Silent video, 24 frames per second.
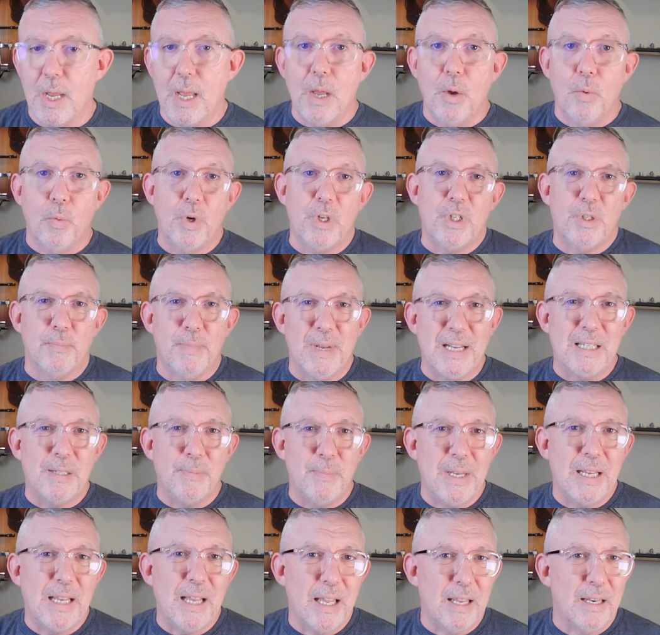which makes
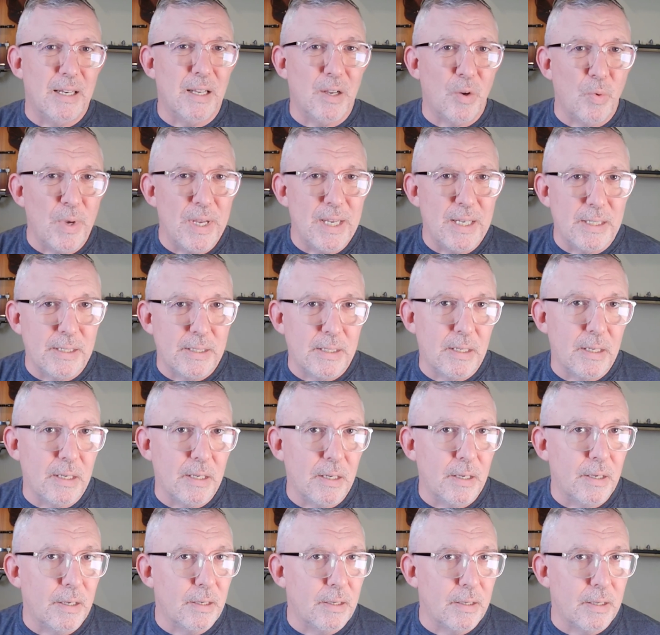me kind of
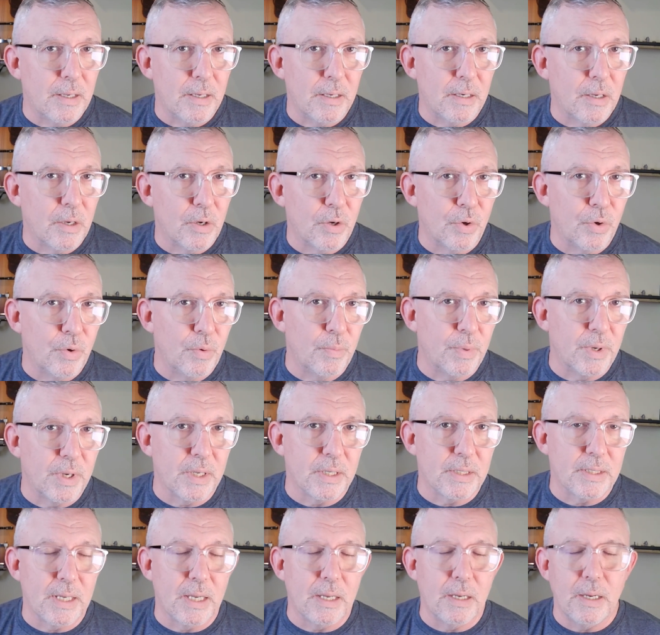queasy,
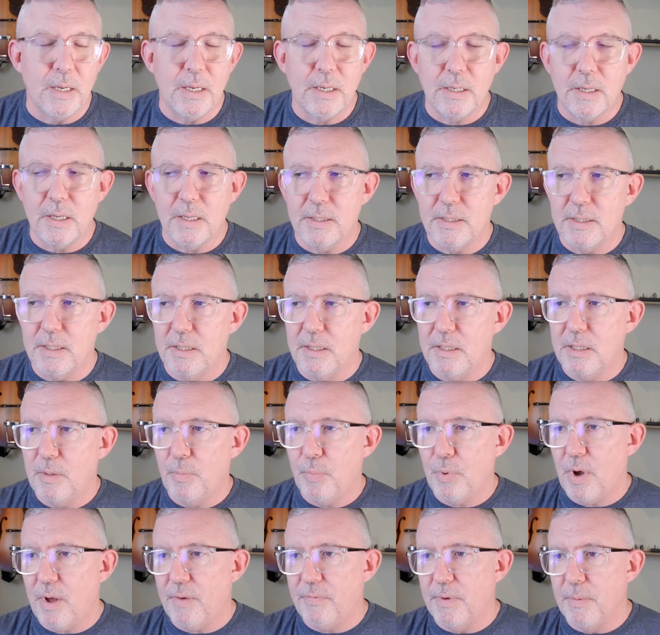because it cuts into the
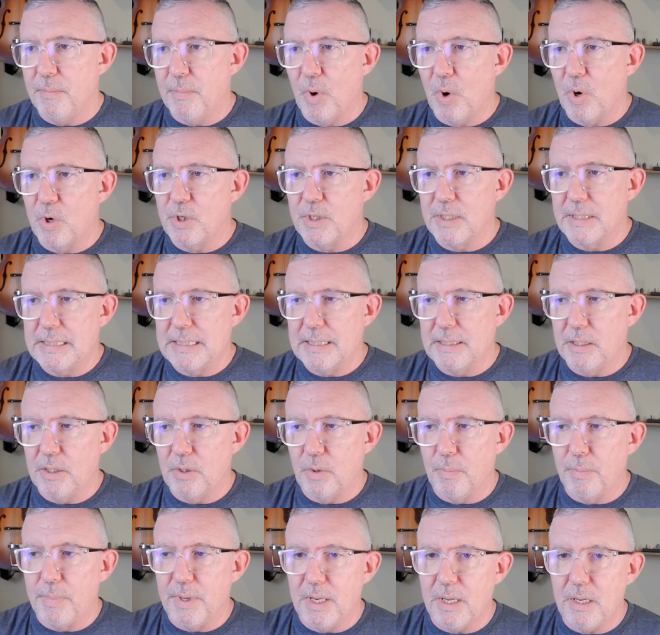profit margins a
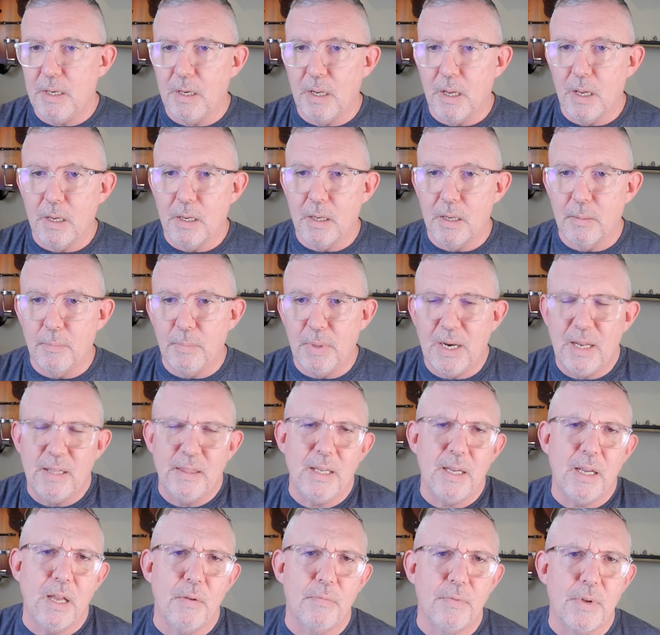little bit. But I
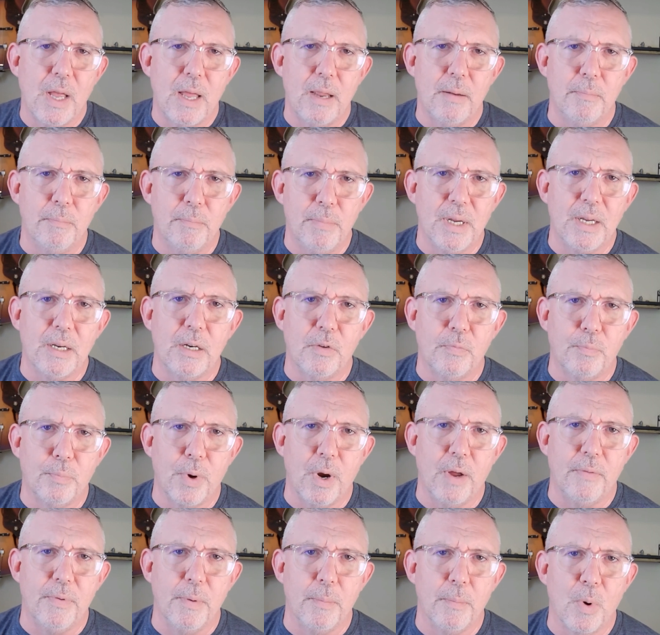think I've got big enough
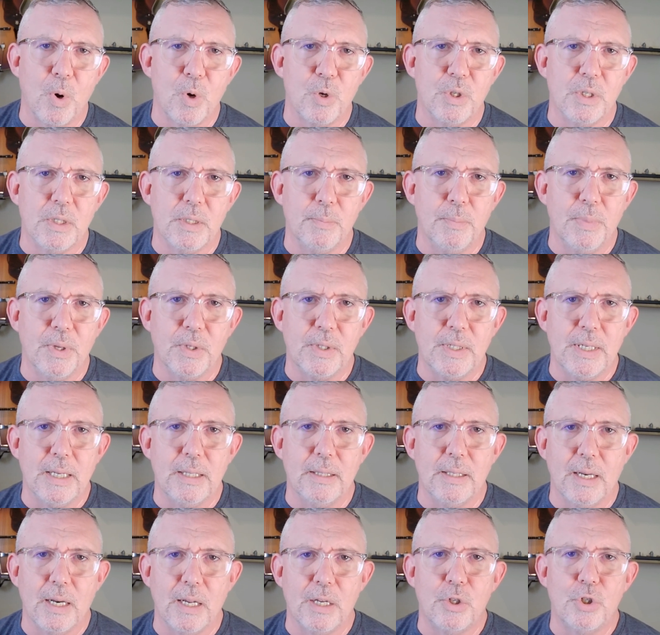profit margins built
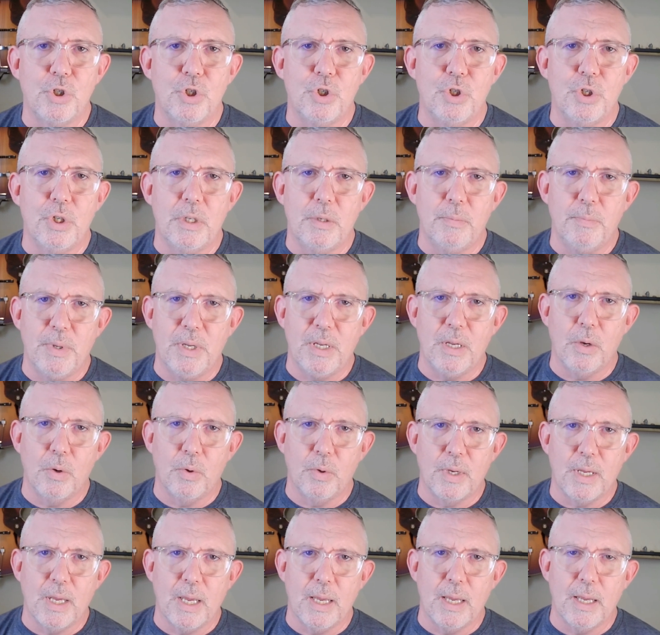in that I should be
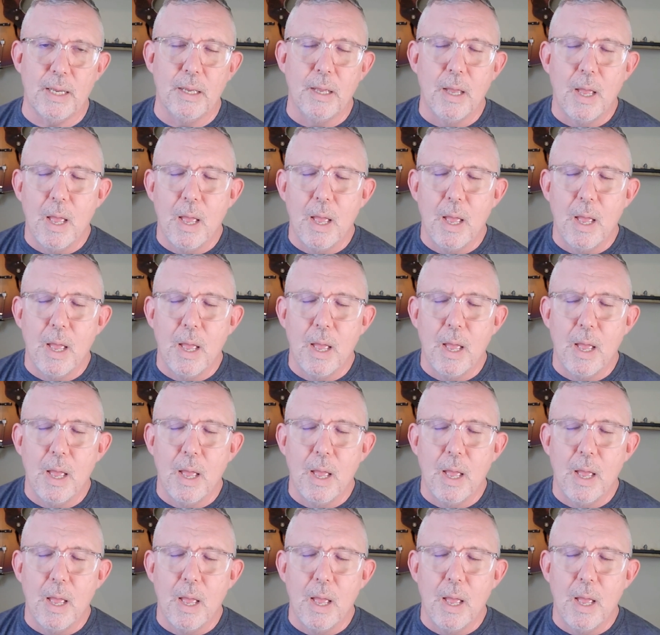okay.